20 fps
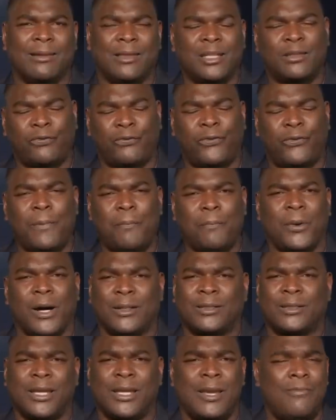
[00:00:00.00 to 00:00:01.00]
this
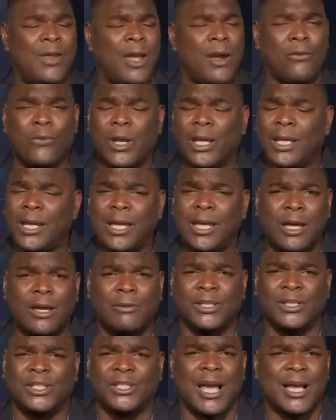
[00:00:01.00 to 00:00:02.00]
football team, they're really
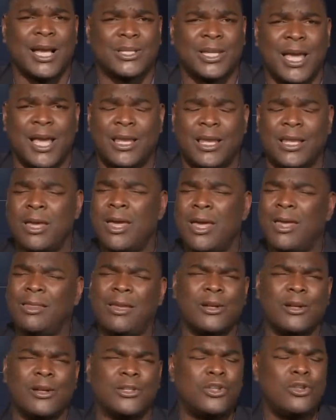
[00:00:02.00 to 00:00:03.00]
good with Josh Allen.
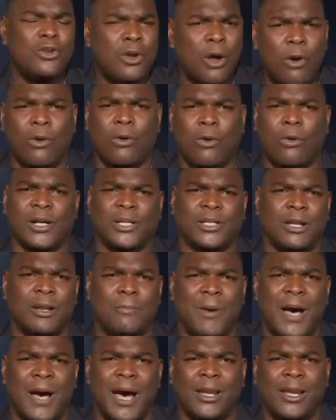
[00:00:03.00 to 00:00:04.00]
There's no
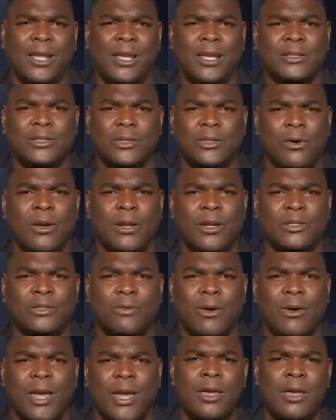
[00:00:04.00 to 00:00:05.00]
question about it. He is on
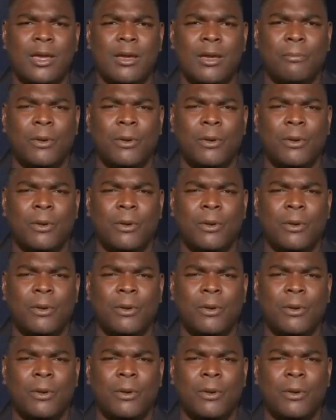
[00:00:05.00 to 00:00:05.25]
his way.